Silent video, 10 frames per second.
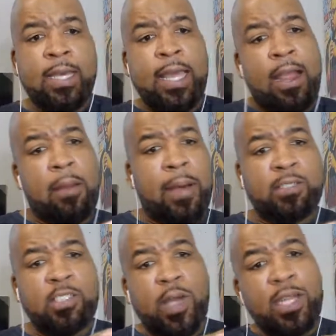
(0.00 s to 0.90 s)
everybody else
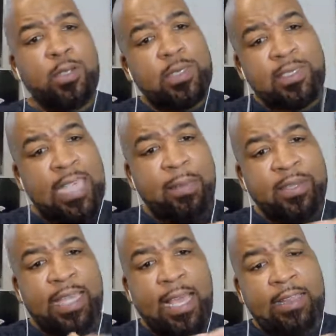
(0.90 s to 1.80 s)
is trying to do the same
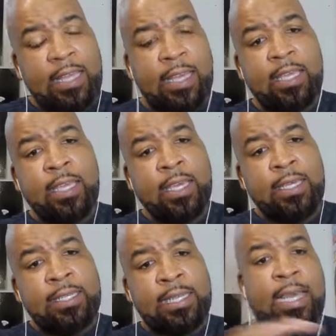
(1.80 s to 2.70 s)
exact thing
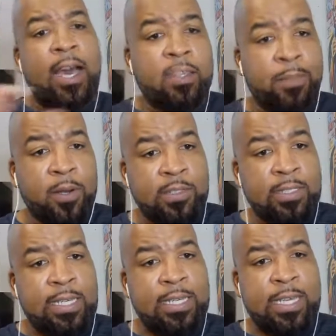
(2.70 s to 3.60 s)
that the other person
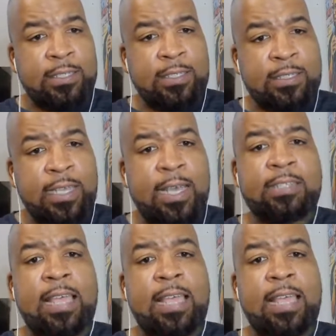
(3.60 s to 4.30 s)
did to get success,